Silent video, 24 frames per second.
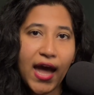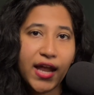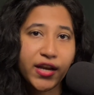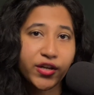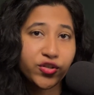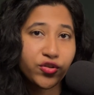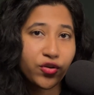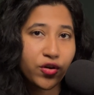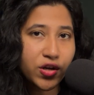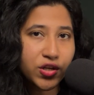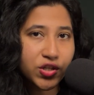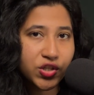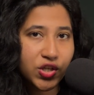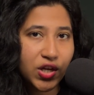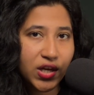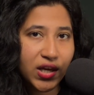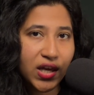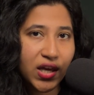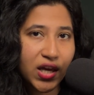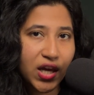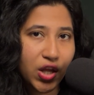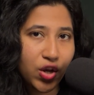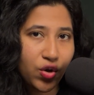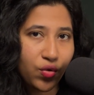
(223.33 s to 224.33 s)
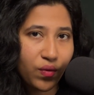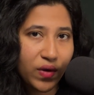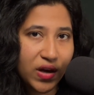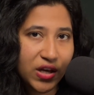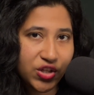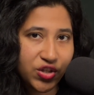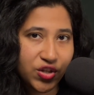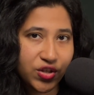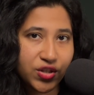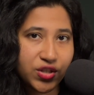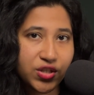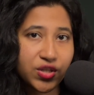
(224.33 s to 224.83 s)
and cross checking
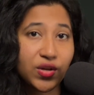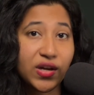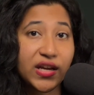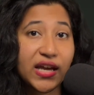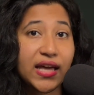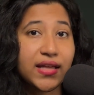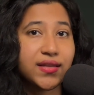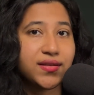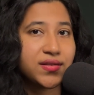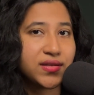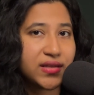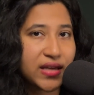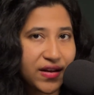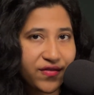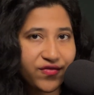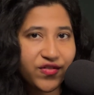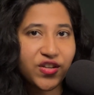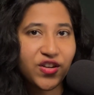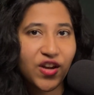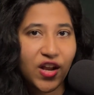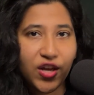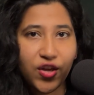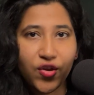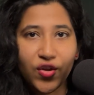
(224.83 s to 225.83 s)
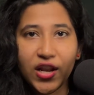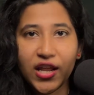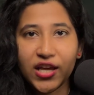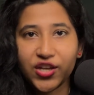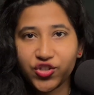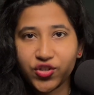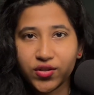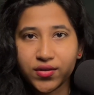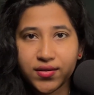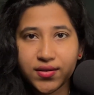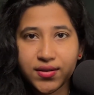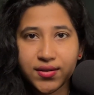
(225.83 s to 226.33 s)
innovations against safety
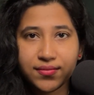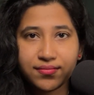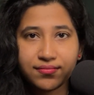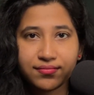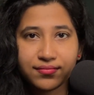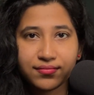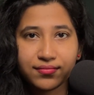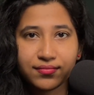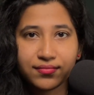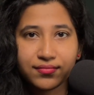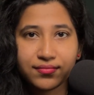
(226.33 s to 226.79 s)
regulations.